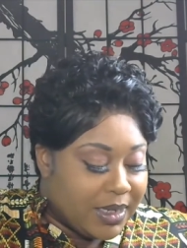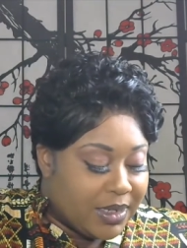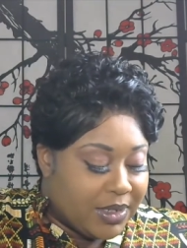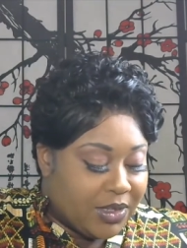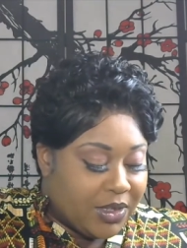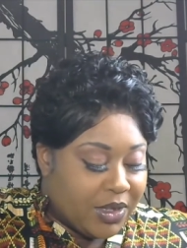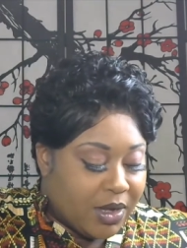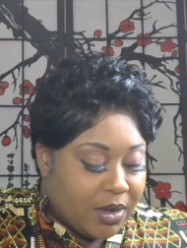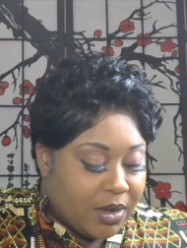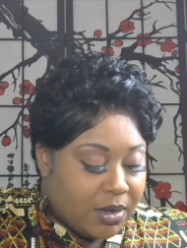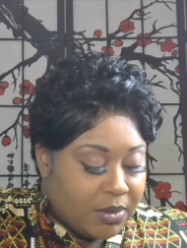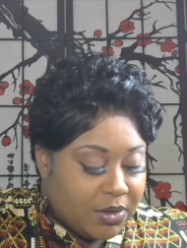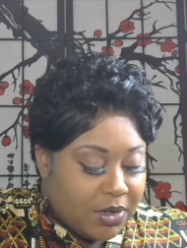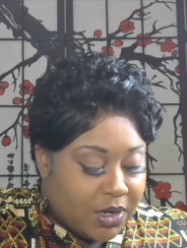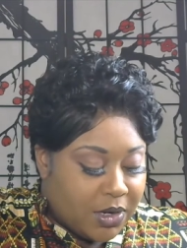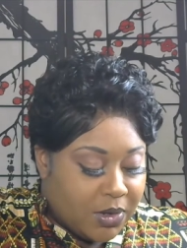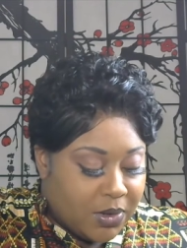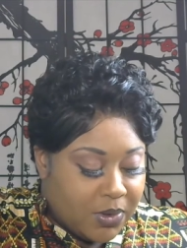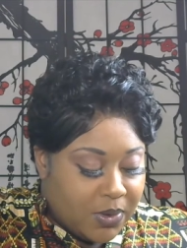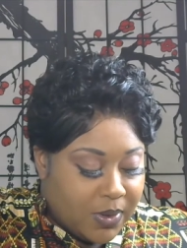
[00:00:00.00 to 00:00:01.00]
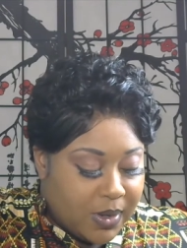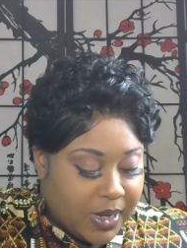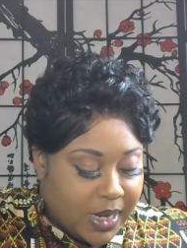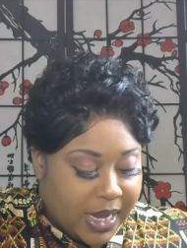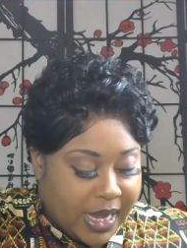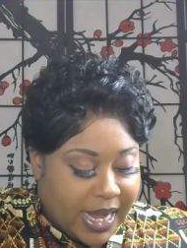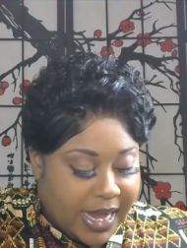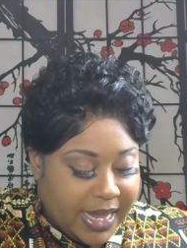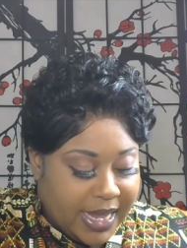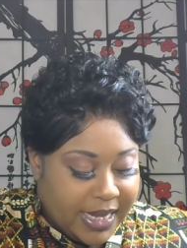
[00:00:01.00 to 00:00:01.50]
Y'all know
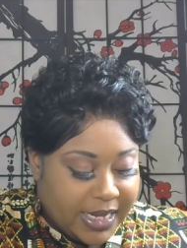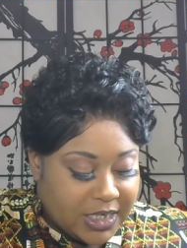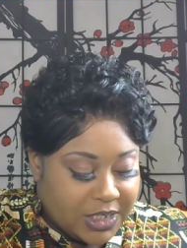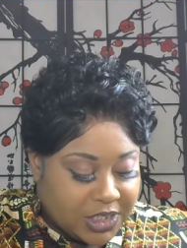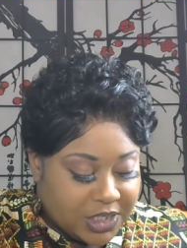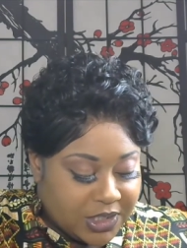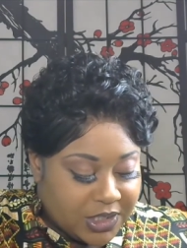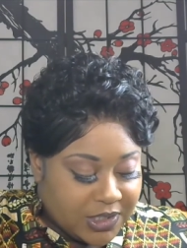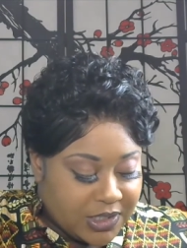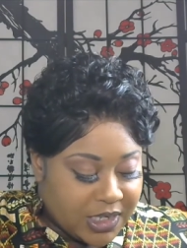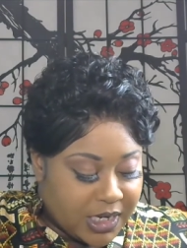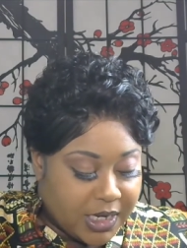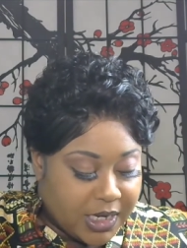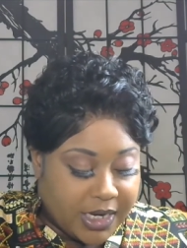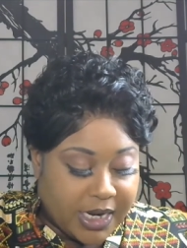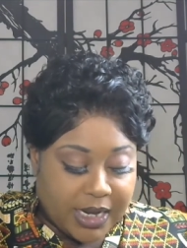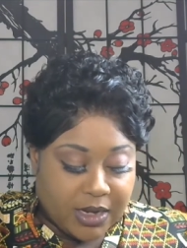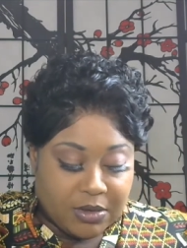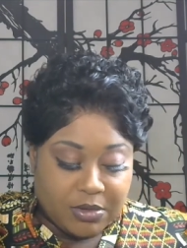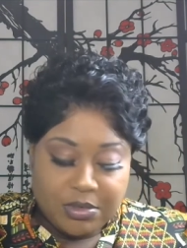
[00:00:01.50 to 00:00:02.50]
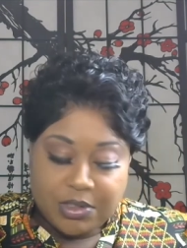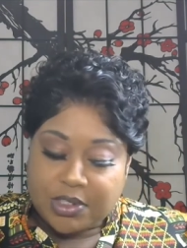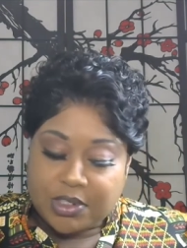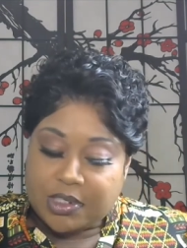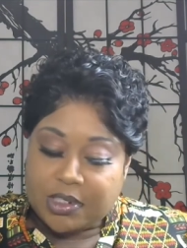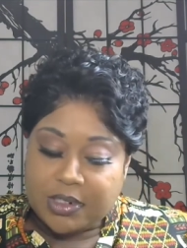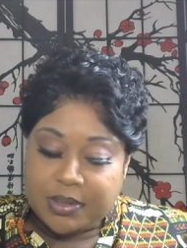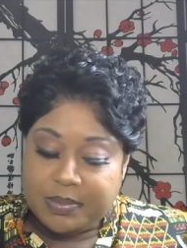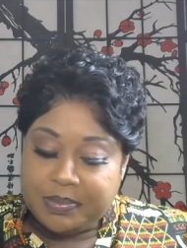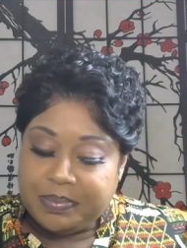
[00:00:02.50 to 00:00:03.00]
I had just
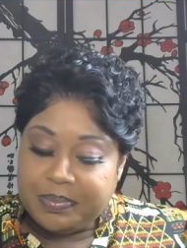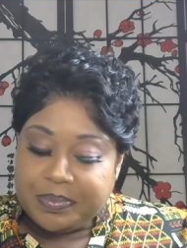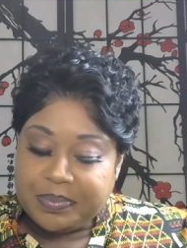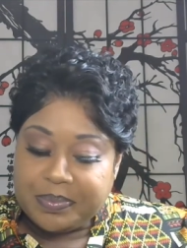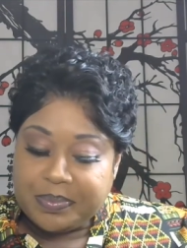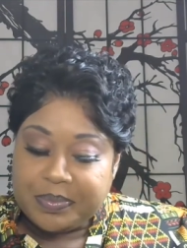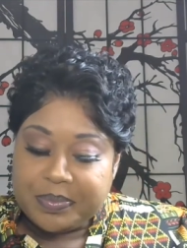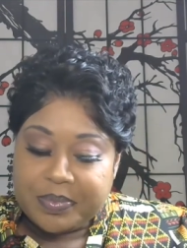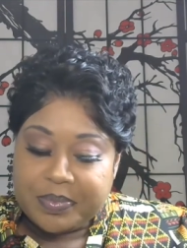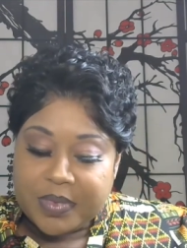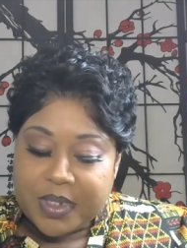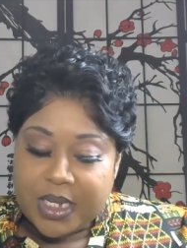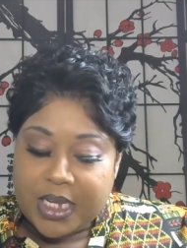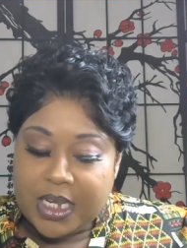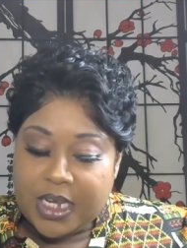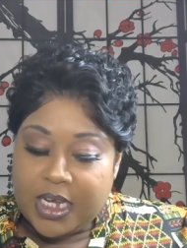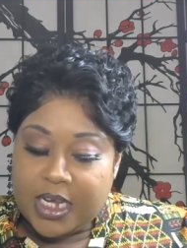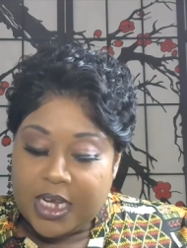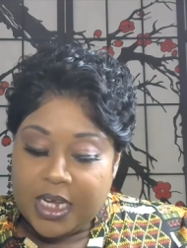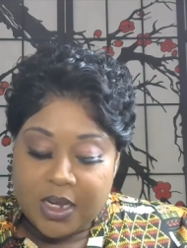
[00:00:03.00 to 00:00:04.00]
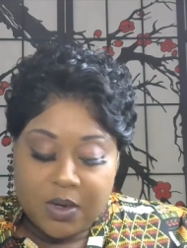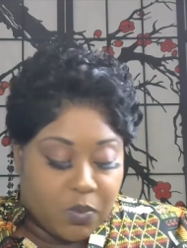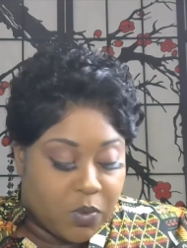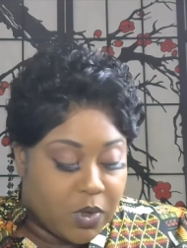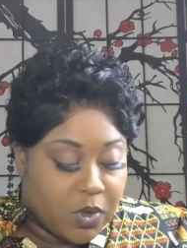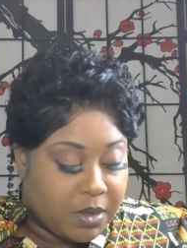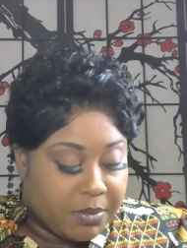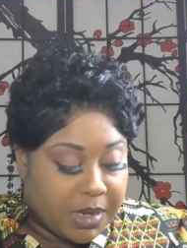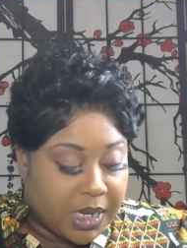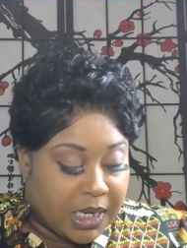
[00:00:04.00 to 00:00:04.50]
announced in
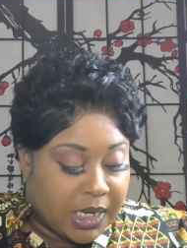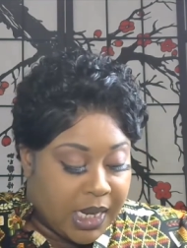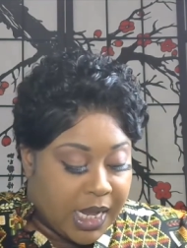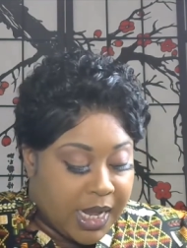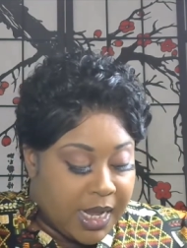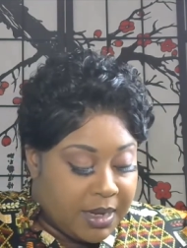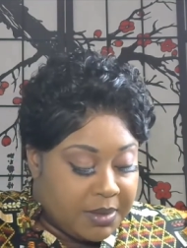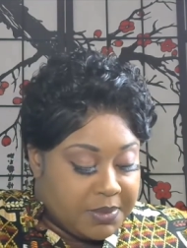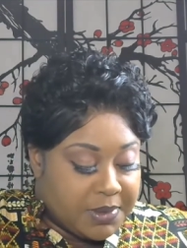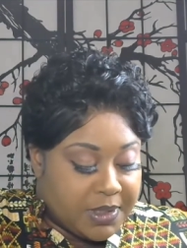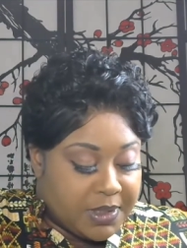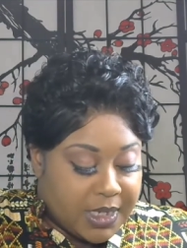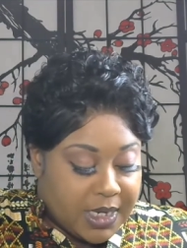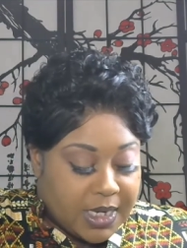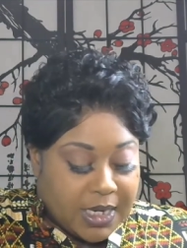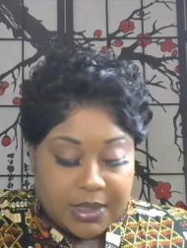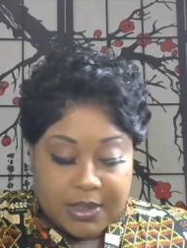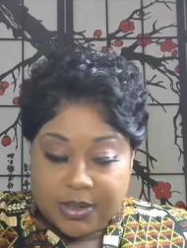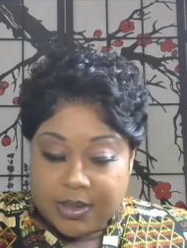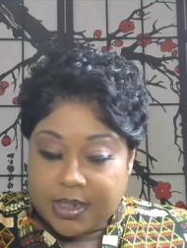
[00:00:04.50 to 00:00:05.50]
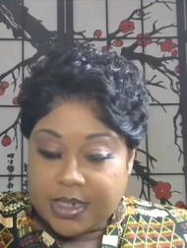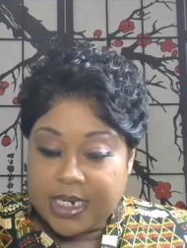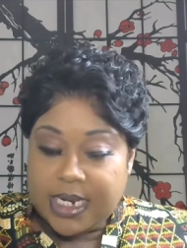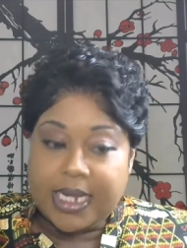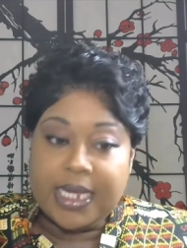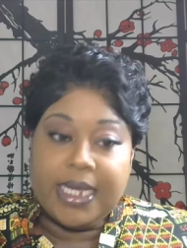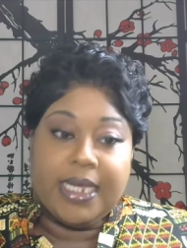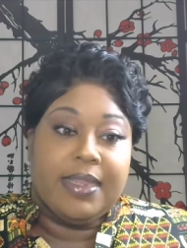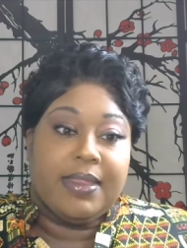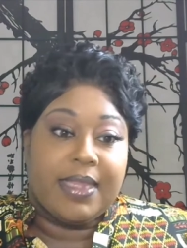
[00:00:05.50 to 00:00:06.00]
one of my lives the other
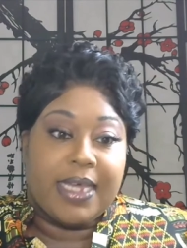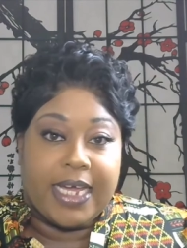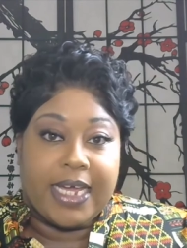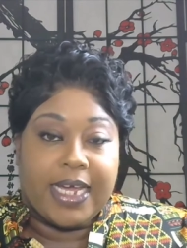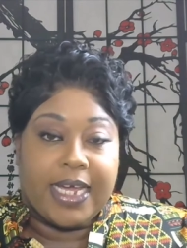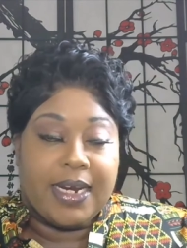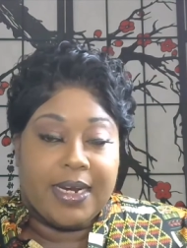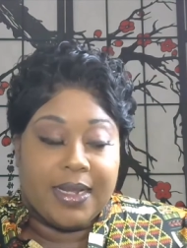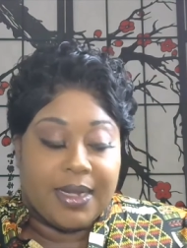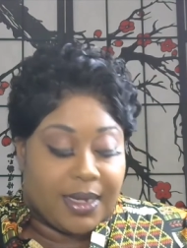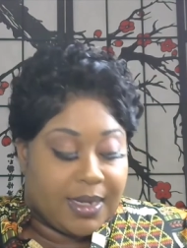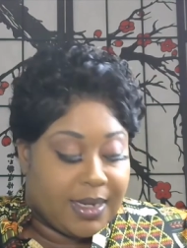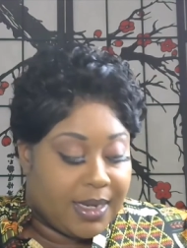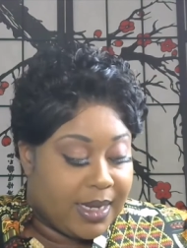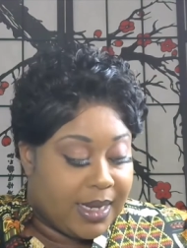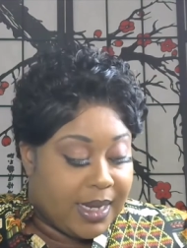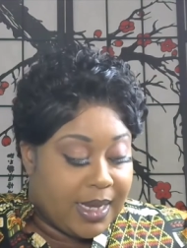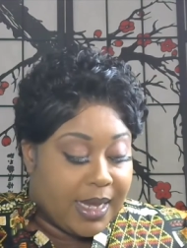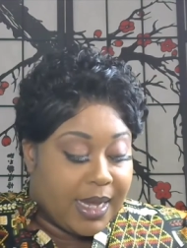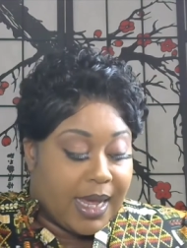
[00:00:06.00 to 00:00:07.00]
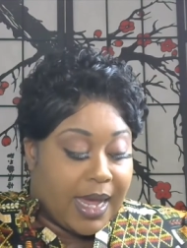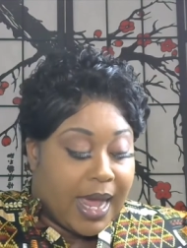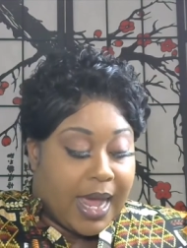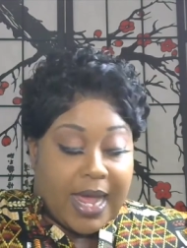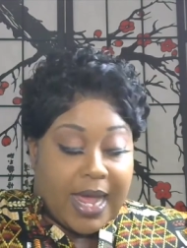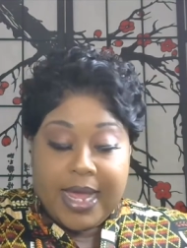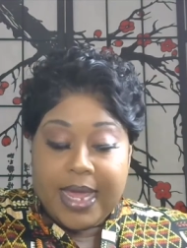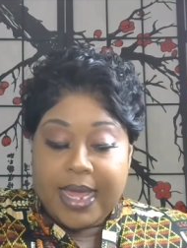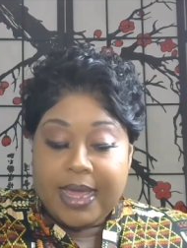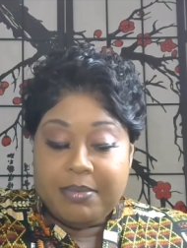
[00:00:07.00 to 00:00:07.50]
day that
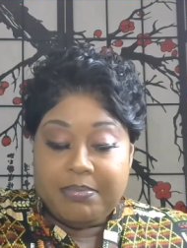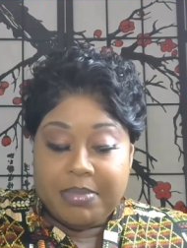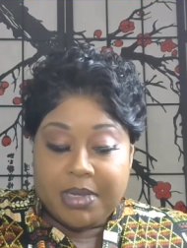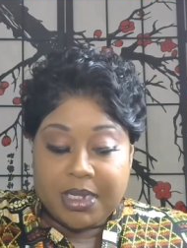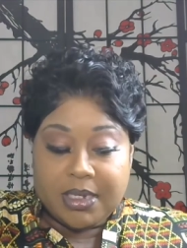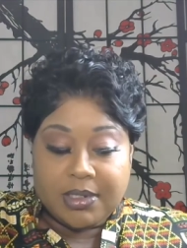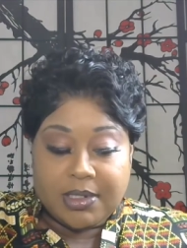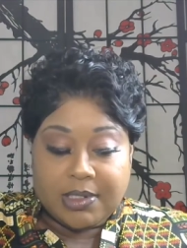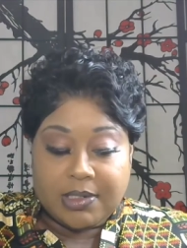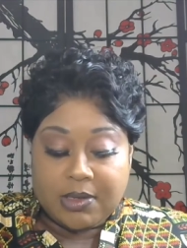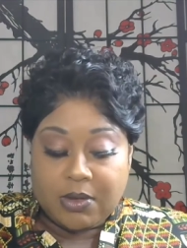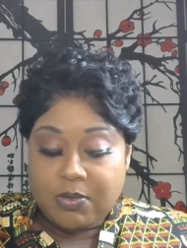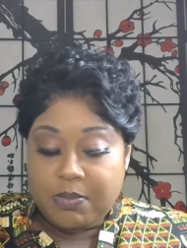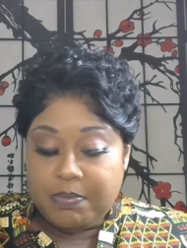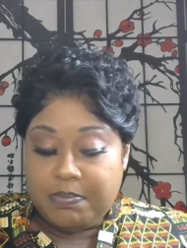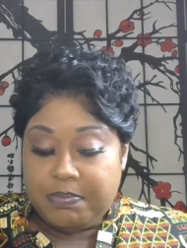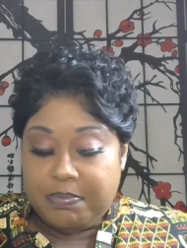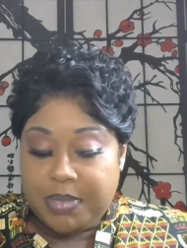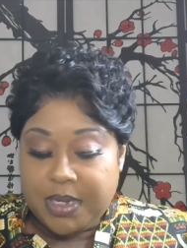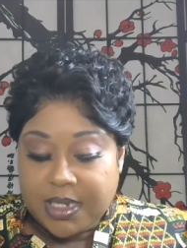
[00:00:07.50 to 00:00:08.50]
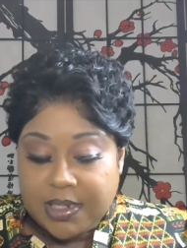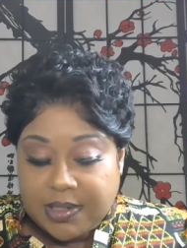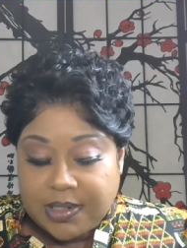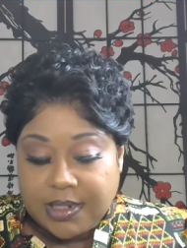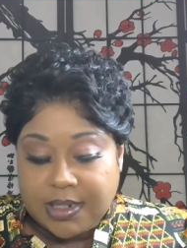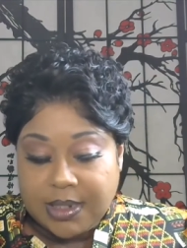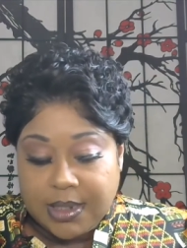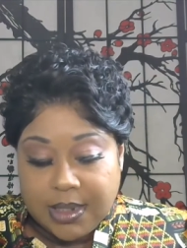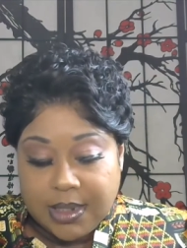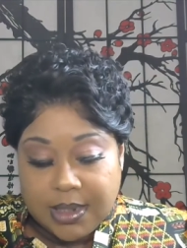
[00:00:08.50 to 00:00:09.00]
I have been so
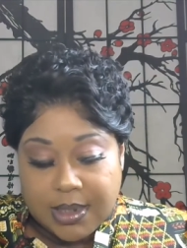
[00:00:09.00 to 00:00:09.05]
busy